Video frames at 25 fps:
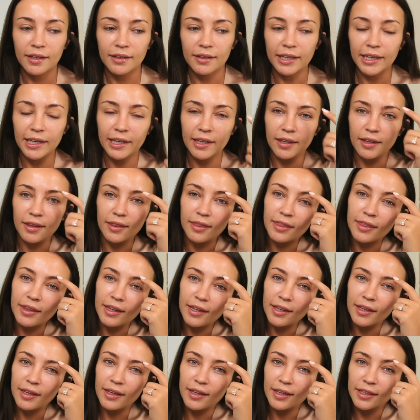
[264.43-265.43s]
like
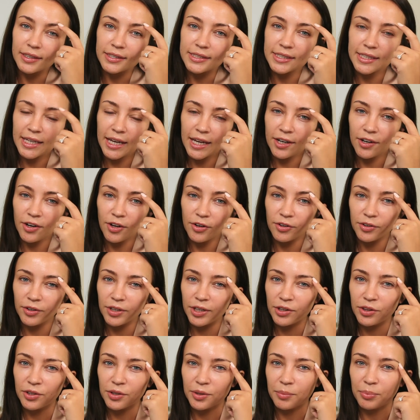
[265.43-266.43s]
the skin
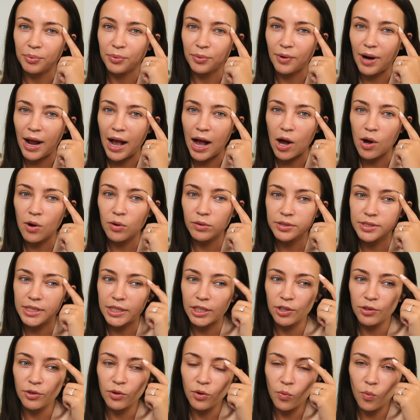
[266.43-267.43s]
underneath your brows,
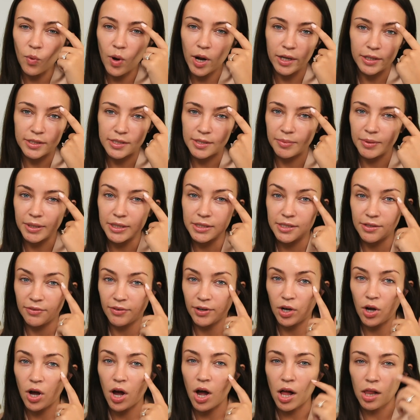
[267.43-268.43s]
like you don't want it to be a
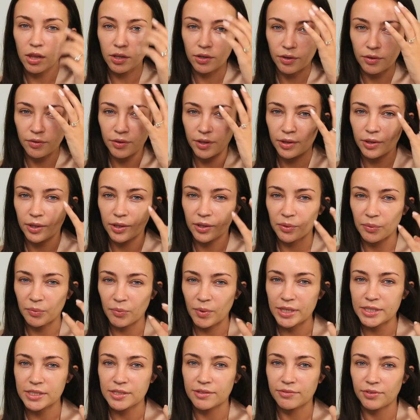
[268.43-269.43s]
different color than like the
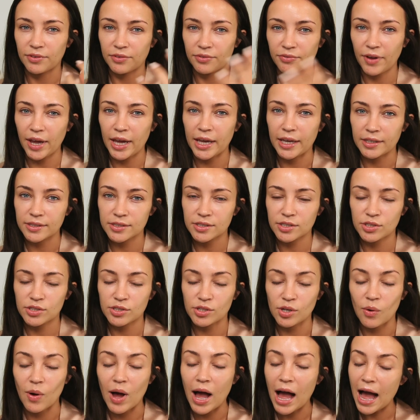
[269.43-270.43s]
rest of your face.
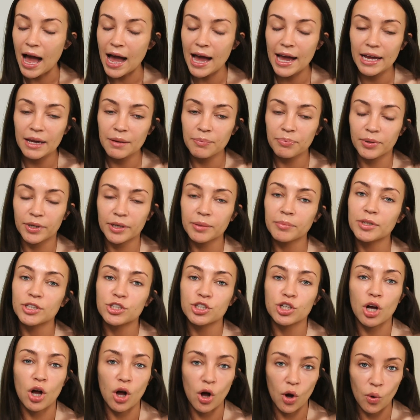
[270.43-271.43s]
So I pretty
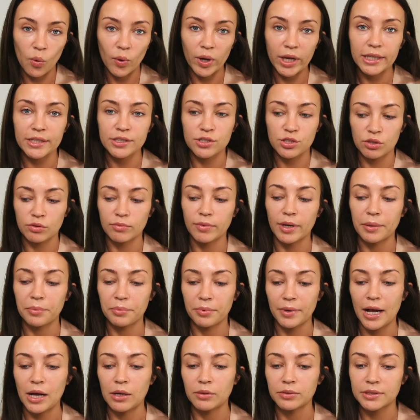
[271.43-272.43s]
much always do my
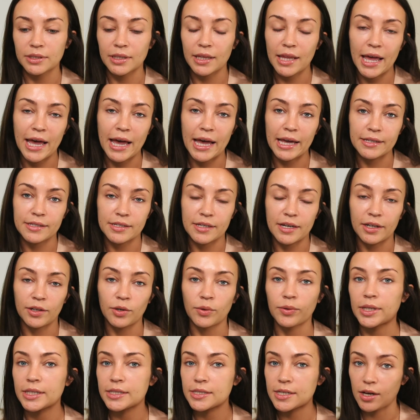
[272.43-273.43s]
brows last. And I
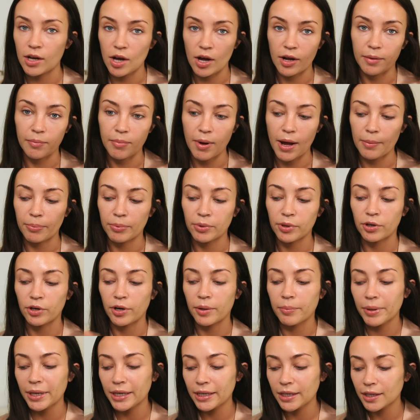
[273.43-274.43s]
know that's like unpopular
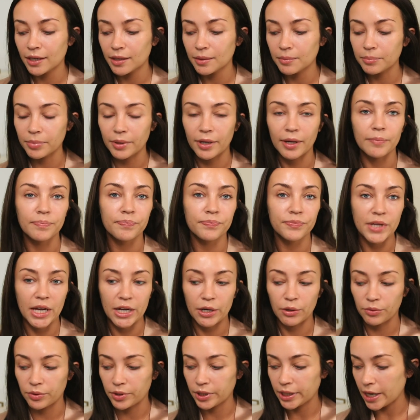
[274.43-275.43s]
opinion, but I
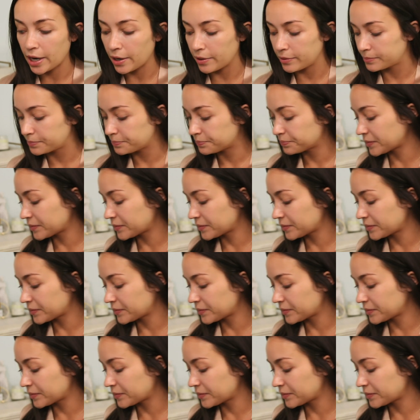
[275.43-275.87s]
don't really care.